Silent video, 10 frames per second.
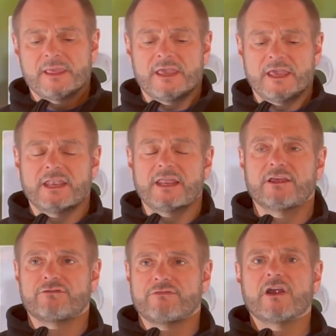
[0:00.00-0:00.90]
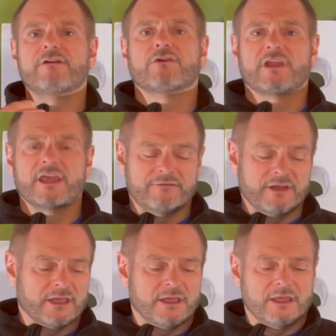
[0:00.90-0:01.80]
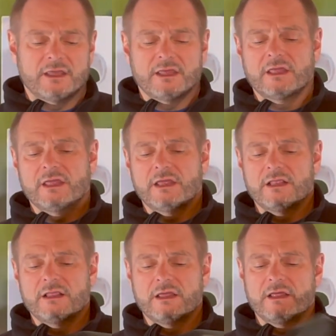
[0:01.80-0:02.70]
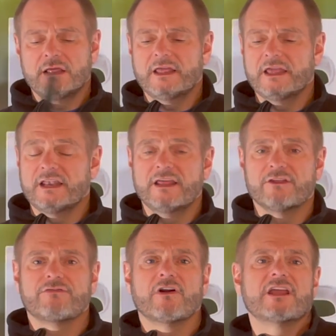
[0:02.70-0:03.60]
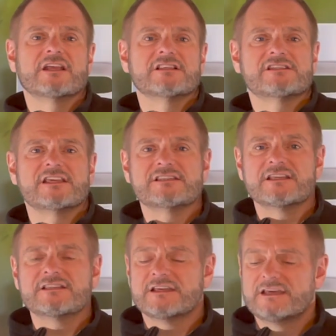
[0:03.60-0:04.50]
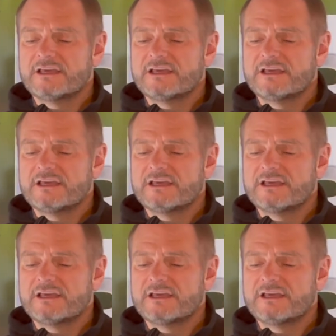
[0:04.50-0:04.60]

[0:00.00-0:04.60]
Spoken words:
It is very forgiving. It is very consistent.